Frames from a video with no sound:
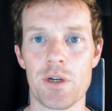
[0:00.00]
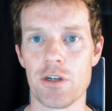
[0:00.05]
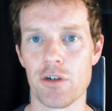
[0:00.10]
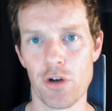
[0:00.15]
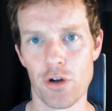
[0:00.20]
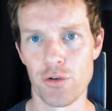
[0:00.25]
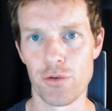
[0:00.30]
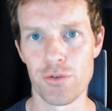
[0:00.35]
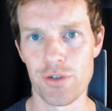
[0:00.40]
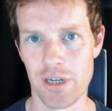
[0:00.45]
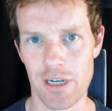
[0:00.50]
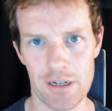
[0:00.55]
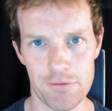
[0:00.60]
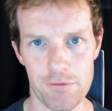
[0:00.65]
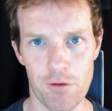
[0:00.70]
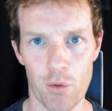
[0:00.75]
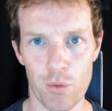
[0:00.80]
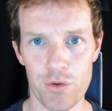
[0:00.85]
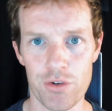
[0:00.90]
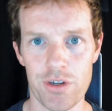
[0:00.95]
you're not using any
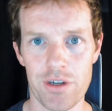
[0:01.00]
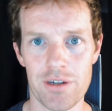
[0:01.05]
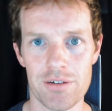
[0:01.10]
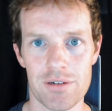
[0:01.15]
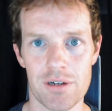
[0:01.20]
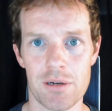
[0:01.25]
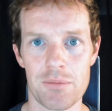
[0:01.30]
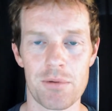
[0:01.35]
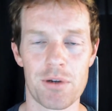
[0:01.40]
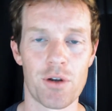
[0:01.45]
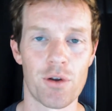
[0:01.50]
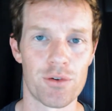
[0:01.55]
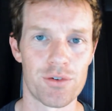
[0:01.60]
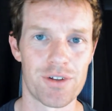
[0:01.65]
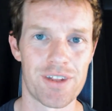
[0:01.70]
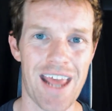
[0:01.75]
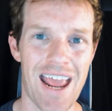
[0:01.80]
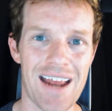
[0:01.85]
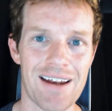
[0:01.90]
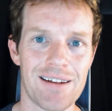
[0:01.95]
false scarcity,
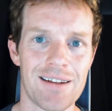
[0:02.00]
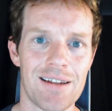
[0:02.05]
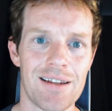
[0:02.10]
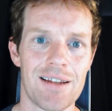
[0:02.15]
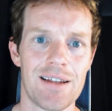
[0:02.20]
because that